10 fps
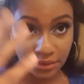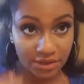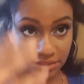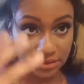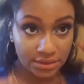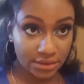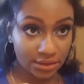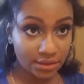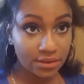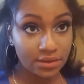mist,
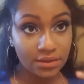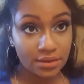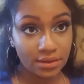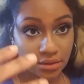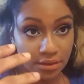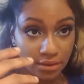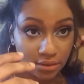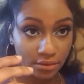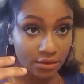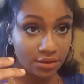
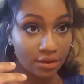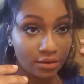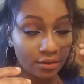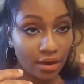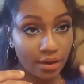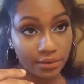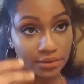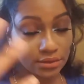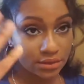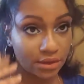which I don't know why I
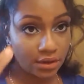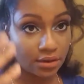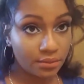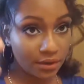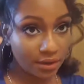was so scared,